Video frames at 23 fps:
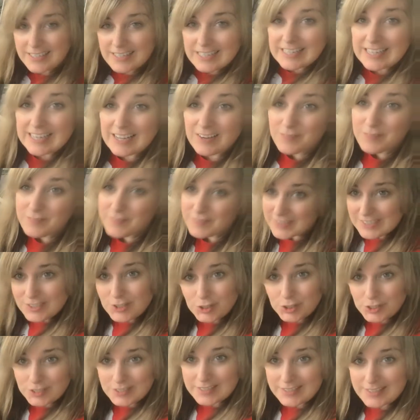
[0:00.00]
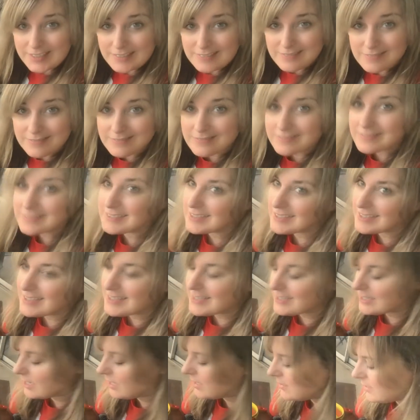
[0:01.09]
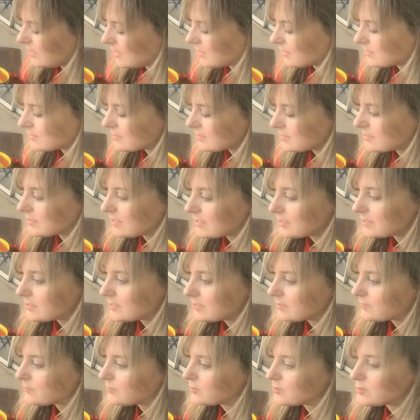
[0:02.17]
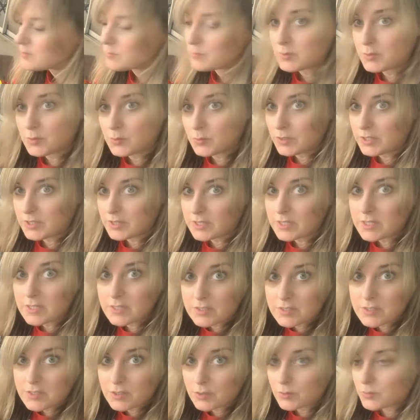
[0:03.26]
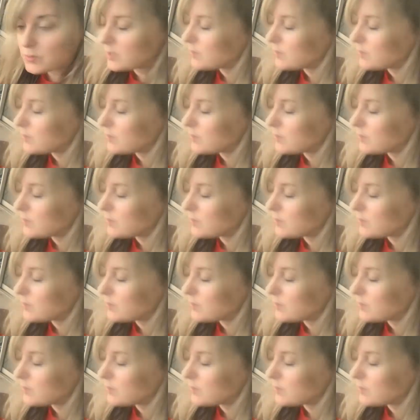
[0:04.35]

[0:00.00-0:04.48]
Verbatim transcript: Now visually, it's kind of hard to tell the difference between these two. They